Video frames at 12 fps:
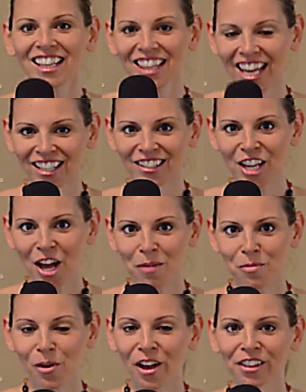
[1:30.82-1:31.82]
Thanks,
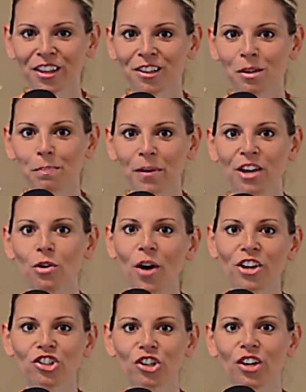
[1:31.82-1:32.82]
Tom. Well, I think the big
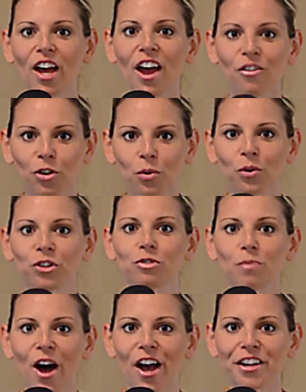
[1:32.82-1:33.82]
question
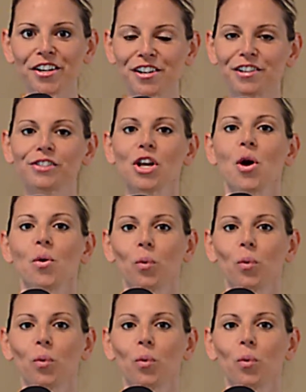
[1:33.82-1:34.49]
everyone's mind is,